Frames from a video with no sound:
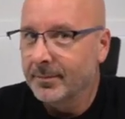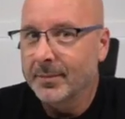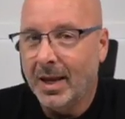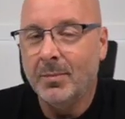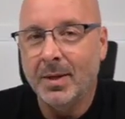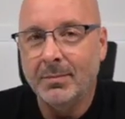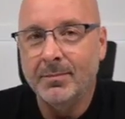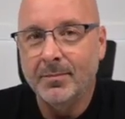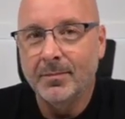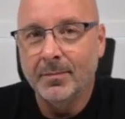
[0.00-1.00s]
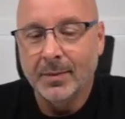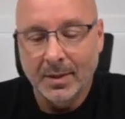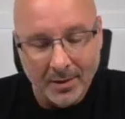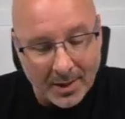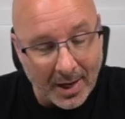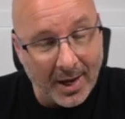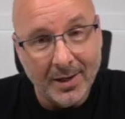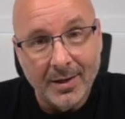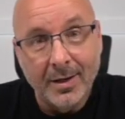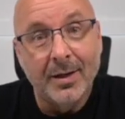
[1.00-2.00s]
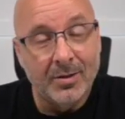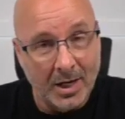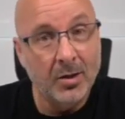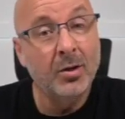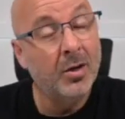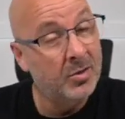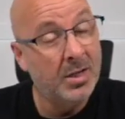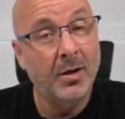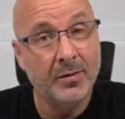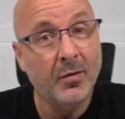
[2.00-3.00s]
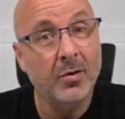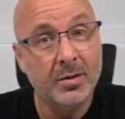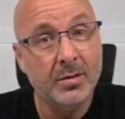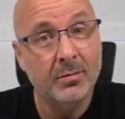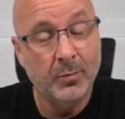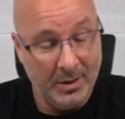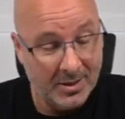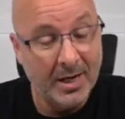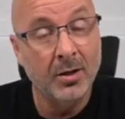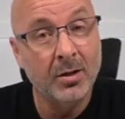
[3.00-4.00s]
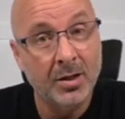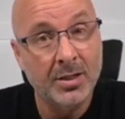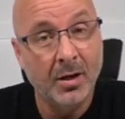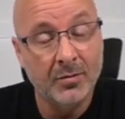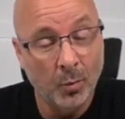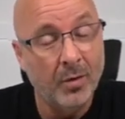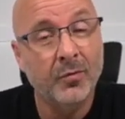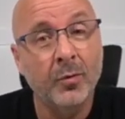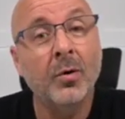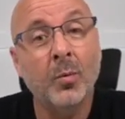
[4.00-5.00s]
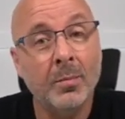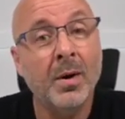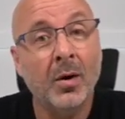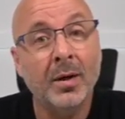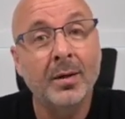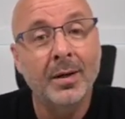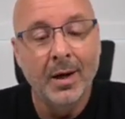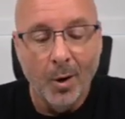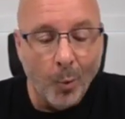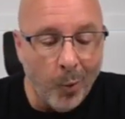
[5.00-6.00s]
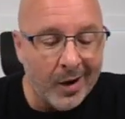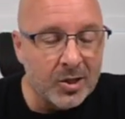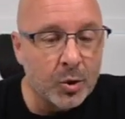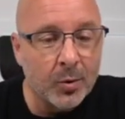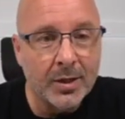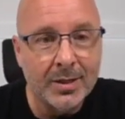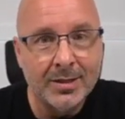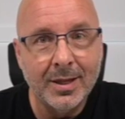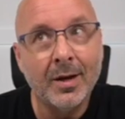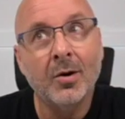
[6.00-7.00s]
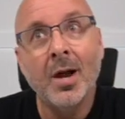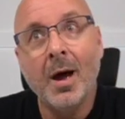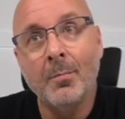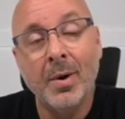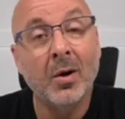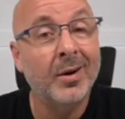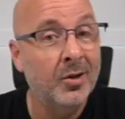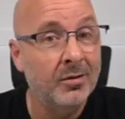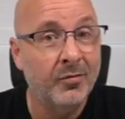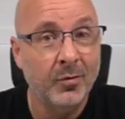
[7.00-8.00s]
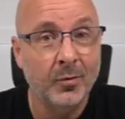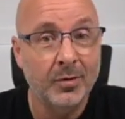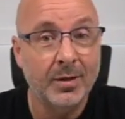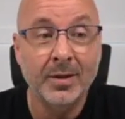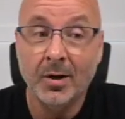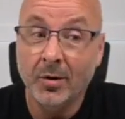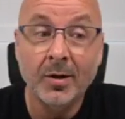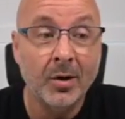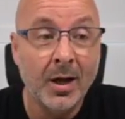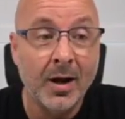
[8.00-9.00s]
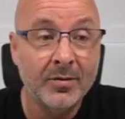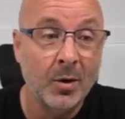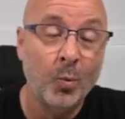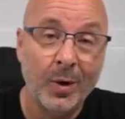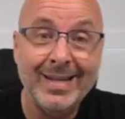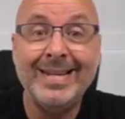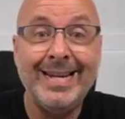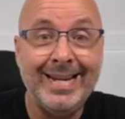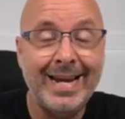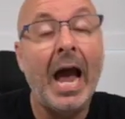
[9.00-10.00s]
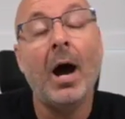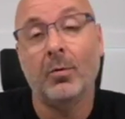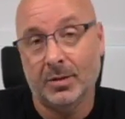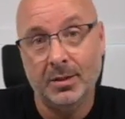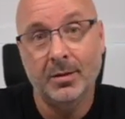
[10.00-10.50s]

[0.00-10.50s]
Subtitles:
Amen? Hey, take a look at ourselves first. We need to take a look at ourselves. What fruit are we bearing? What trees that are not bearing good fruit that are in our lives that we need out?